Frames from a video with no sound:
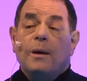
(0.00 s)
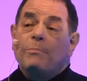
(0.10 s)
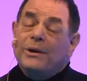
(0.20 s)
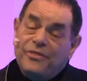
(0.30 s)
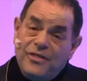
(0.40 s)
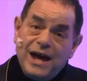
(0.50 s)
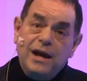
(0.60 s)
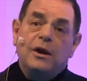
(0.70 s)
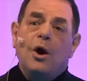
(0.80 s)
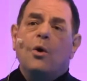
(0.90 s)
But
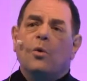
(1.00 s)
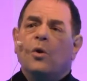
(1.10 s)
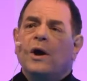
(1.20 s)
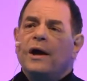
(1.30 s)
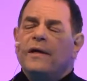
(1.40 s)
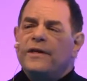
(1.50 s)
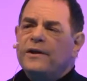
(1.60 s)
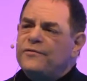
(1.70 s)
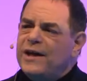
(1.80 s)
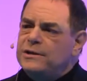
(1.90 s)
they know that
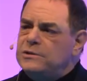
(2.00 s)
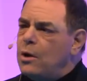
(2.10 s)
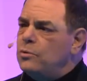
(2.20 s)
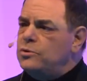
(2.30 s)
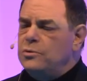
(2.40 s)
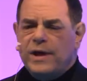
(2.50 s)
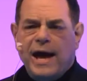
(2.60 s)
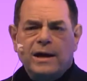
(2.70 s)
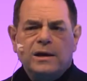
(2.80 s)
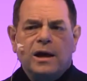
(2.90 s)
if they don't do
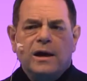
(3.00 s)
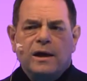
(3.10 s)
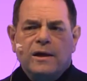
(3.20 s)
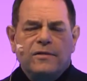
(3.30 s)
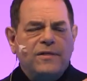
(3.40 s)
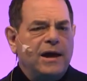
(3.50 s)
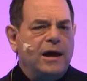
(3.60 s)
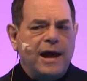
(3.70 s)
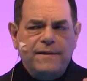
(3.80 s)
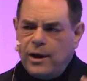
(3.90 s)
that,
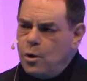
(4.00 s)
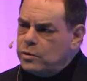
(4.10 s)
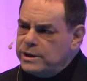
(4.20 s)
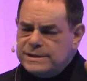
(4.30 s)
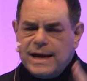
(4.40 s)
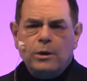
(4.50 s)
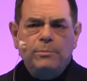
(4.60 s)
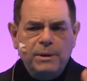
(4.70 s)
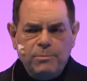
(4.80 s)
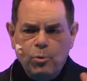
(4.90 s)
and they only tell
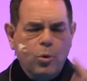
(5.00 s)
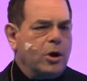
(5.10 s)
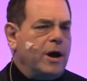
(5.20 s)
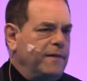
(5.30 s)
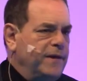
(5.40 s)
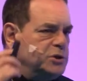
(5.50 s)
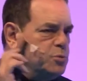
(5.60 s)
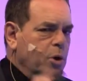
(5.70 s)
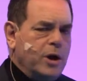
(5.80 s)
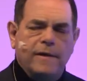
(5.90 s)
people, work on this,
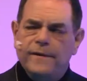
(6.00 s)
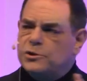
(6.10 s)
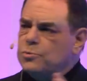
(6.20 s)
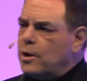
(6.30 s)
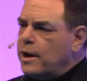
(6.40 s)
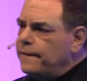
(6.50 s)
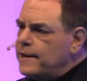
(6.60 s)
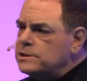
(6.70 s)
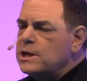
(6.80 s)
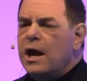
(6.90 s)
work on this, work on
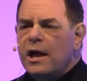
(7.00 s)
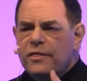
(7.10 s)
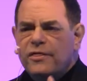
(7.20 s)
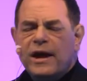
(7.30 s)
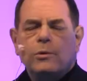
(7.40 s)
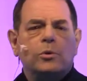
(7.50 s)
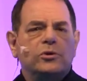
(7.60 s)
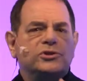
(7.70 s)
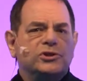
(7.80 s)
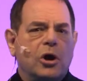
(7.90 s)
this, they
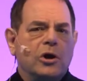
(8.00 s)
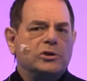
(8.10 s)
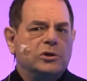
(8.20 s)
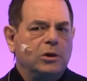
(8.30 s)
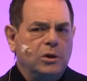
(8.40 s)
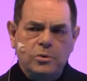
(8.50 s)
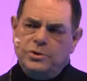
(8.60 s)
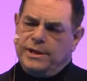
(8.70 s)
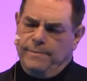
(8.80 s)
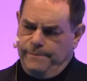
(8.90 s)
will start to
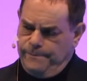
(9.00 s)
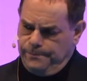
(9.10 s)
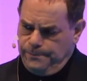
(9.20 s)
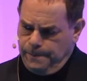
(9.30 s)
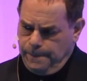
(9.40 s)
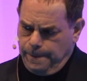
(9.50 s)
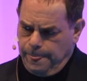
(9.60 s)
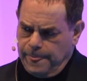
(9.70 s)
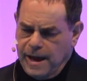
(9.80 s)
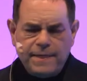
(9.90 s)
lose them.
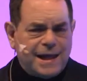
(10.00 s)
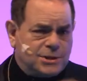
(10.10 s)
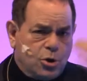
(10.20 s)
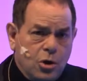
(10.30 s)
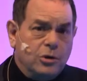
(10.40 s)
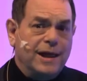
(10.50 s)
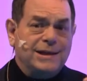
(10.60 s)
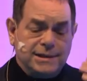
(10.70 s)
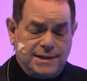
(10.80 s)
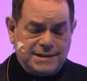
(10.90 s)
And that's Google.
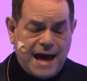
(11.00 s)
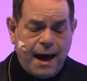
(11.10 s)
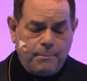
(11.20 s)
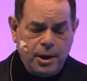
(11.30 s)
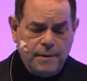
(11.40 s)
That's at the top.